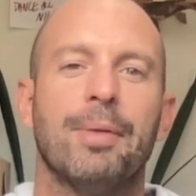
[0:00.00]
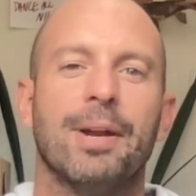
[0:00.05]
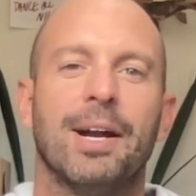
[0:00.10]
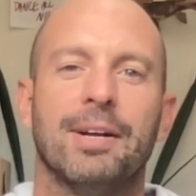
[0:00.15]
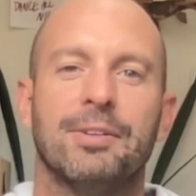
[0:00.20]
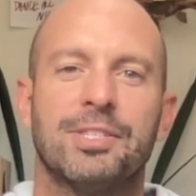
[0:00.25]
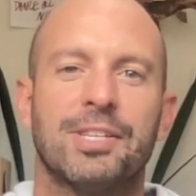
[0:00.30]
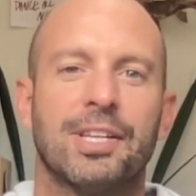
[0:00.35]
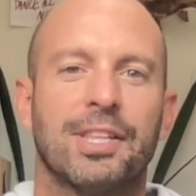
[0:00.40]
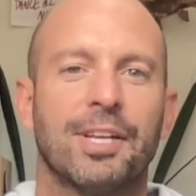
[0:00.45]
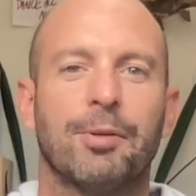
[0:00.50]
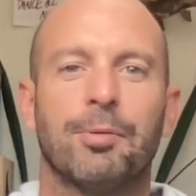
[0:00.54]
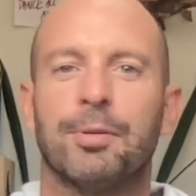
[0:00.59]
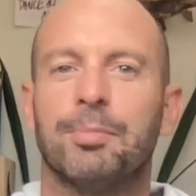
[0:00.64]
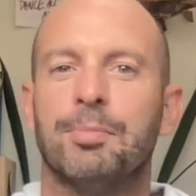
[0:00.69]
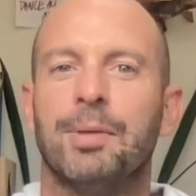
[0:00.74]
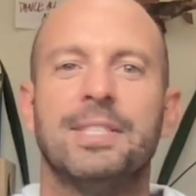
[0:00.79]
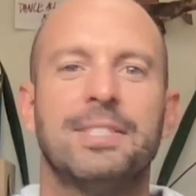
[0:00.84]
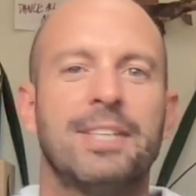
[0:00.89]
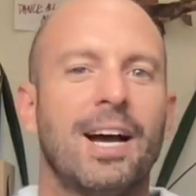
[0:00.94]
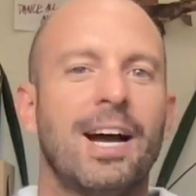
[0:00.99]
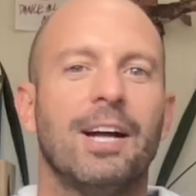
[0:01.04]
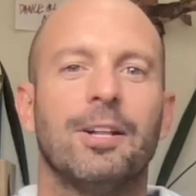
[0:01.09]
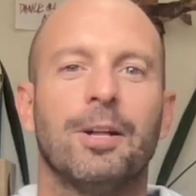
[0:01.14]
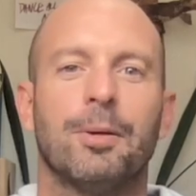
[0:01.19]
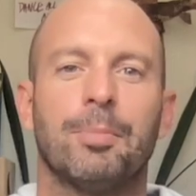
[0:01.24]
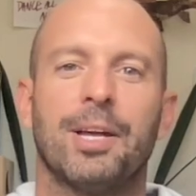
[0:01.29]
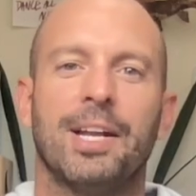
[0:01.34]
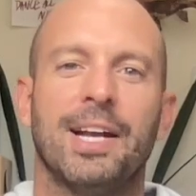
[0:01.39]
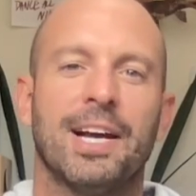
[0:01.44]
And I'd sit there with my
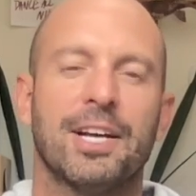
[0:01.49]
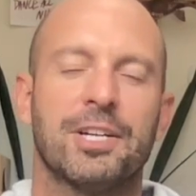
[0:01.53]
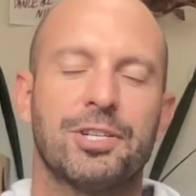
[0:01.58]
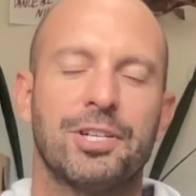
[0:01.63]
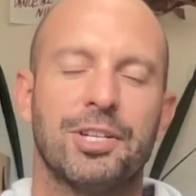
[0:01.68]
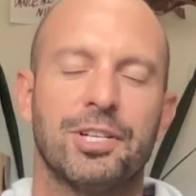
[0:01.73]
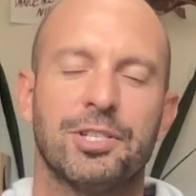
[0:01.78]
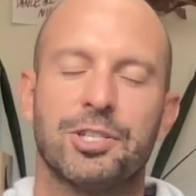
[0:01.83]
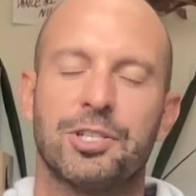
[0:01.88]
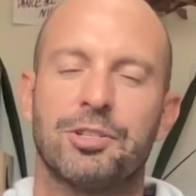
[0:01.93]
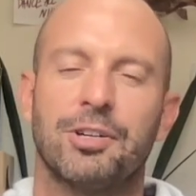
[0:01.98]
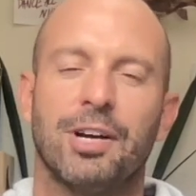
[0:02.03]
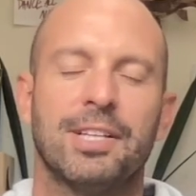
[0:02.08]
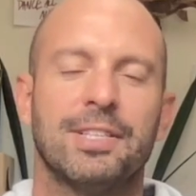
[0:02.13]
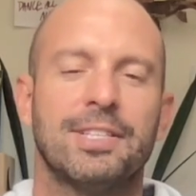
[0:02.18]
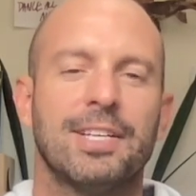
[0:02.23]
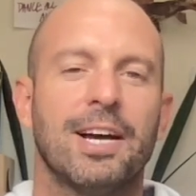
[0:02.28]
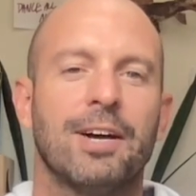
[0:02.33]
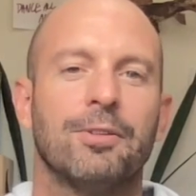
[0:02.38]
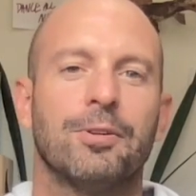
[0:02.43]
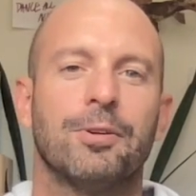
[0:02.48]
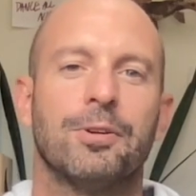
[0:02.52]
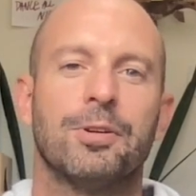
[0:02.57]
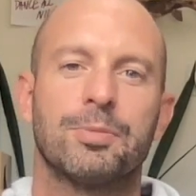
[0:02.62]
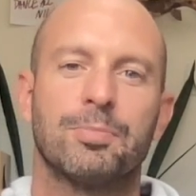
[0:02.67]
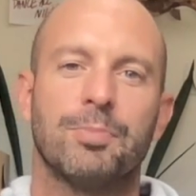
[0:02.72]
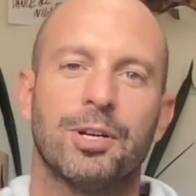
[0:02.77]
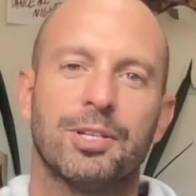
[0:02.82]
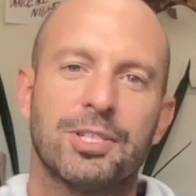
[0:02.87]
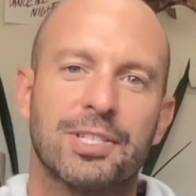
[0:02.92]
dial-up connection and just try to download
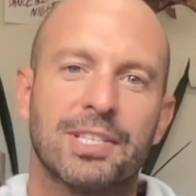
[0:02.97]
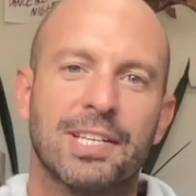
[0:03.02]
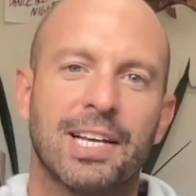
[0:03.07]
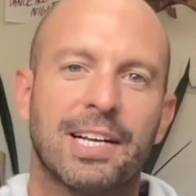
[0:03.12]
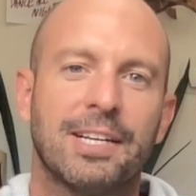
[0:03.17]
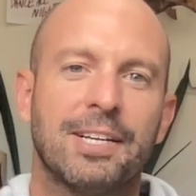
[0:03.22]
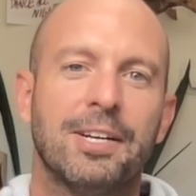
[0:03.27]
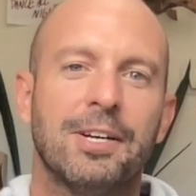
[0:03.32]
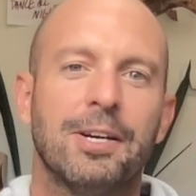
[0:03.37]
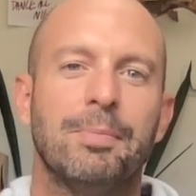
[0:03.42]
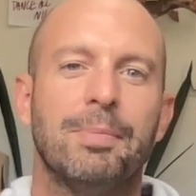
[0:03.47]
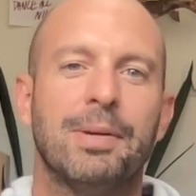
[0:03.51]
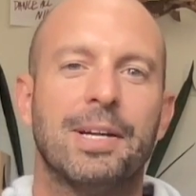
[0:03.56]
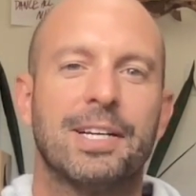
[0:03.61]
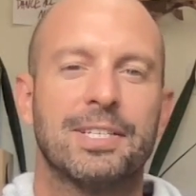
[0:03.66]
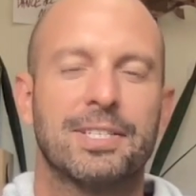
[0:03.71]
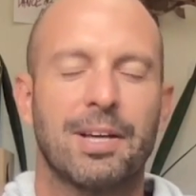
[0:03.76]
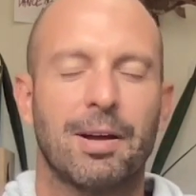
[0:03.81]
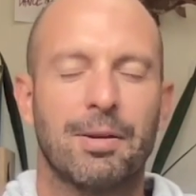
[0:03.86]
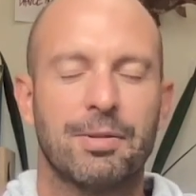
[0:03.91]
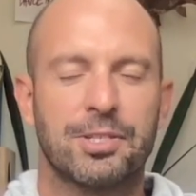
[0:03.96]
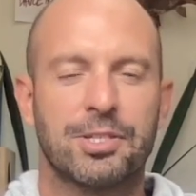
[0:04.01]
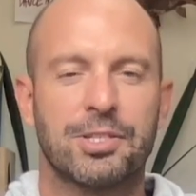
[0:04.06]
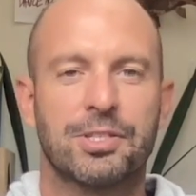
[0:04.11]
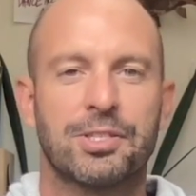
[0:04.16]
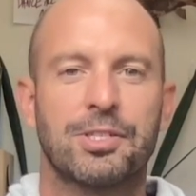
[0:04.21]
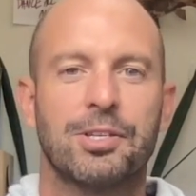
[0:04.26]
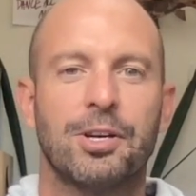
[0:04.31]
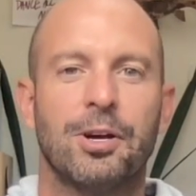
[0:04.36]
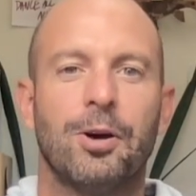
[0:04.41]
as much as I could because I was
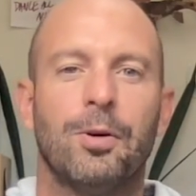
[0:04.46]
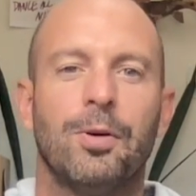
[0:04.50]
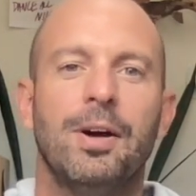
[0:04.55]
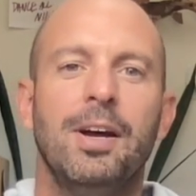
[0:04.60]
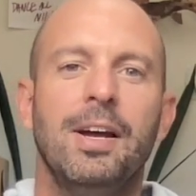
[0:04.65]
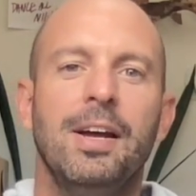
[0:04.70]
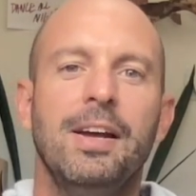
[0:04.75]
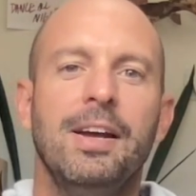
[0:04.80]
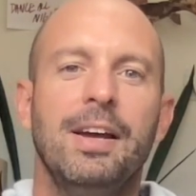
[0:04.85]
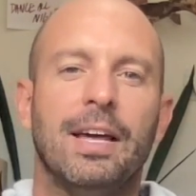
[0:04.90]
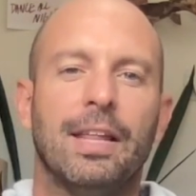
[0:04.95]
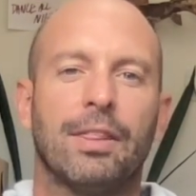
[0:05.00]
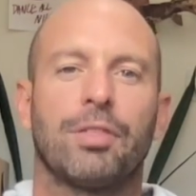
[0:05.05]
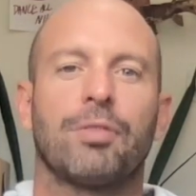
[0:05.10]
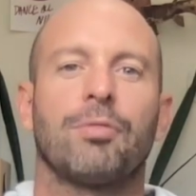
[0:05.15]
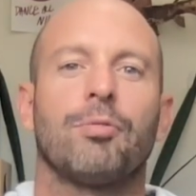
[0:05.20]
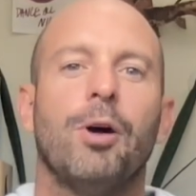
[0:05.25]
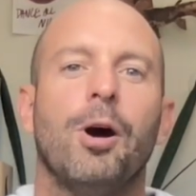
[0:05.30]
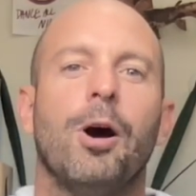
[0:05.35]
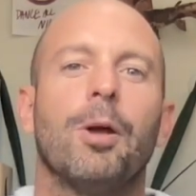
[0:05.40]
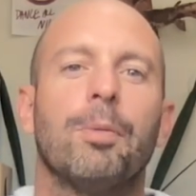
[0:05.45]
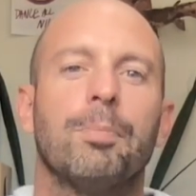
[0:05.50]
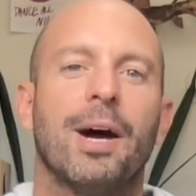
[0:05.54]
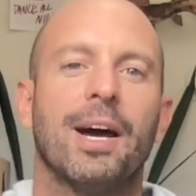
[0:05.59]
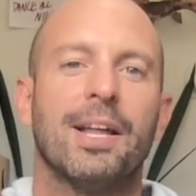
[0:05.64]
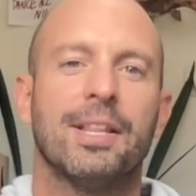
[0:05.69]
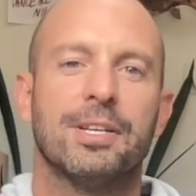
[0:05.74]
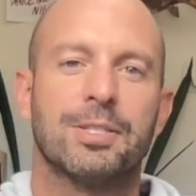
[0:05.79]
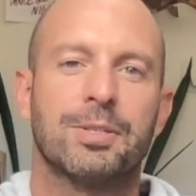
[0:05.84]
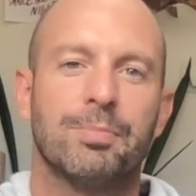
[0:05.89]
just so enthralled
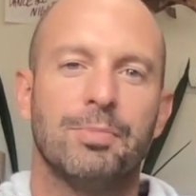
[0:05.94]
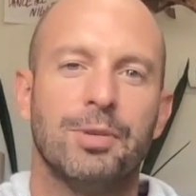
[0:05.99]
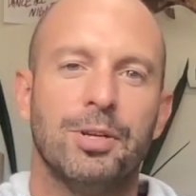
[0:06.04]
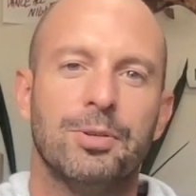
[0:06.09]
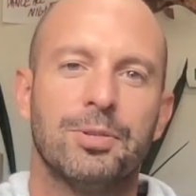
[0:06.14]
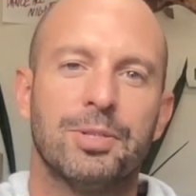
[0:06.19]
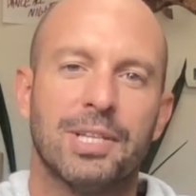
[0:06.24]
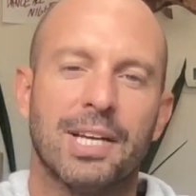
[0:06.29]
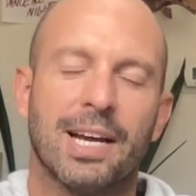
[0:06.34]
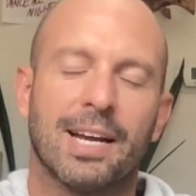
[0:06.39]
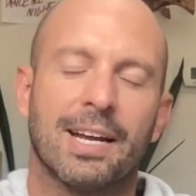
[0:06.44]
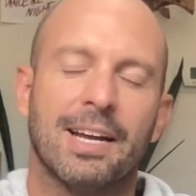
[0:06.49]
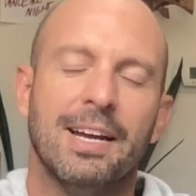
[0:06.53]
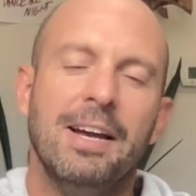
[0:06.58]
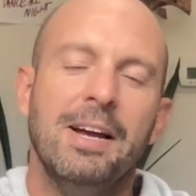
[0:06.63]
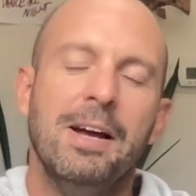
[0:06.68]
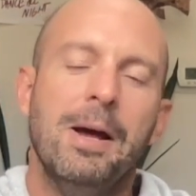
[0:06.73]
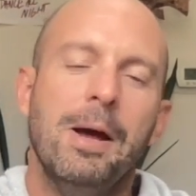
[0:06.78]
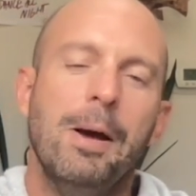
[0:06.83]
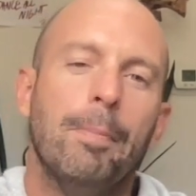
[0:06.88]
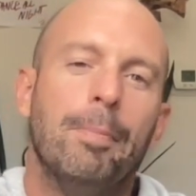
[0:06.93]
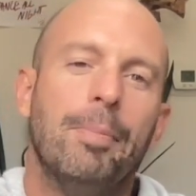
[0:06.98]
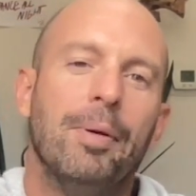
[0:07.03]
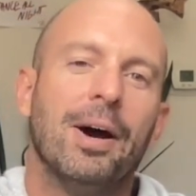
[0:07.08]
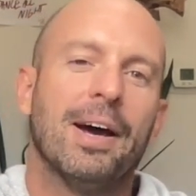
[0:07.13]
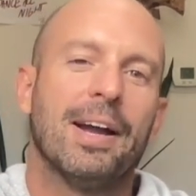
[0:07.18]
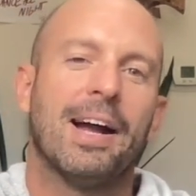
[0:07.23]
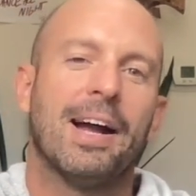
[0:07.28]
by this music. But